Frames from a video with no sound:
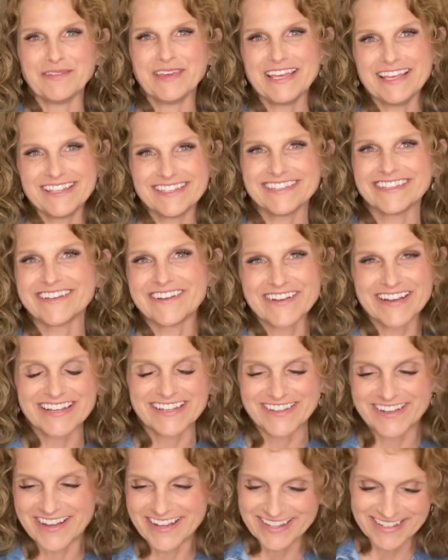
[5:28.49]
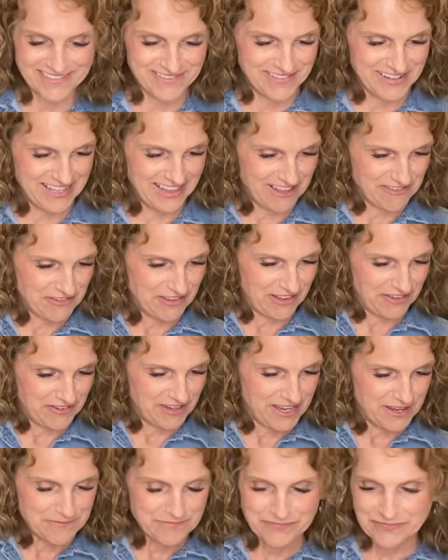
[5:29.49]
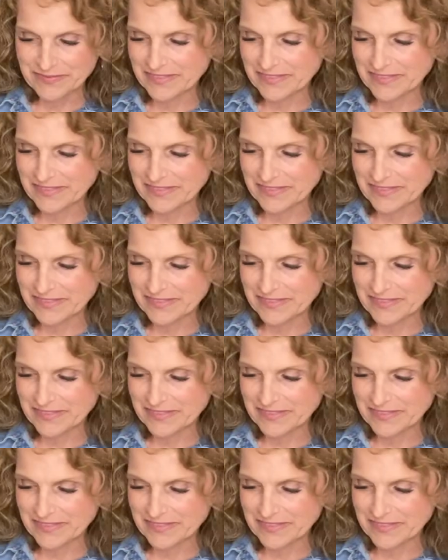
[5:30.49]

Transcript: He's a great dog. We love Loki.